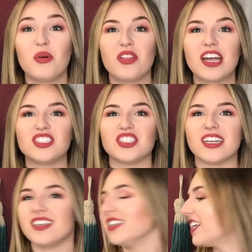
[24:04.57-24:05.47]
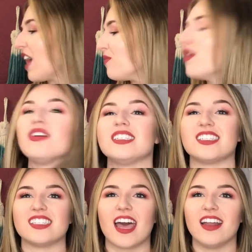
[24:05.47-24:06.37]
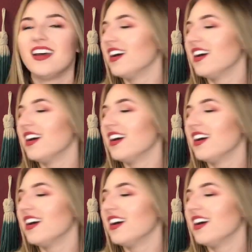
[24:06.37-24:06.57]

Well, that just ended and half my face is set.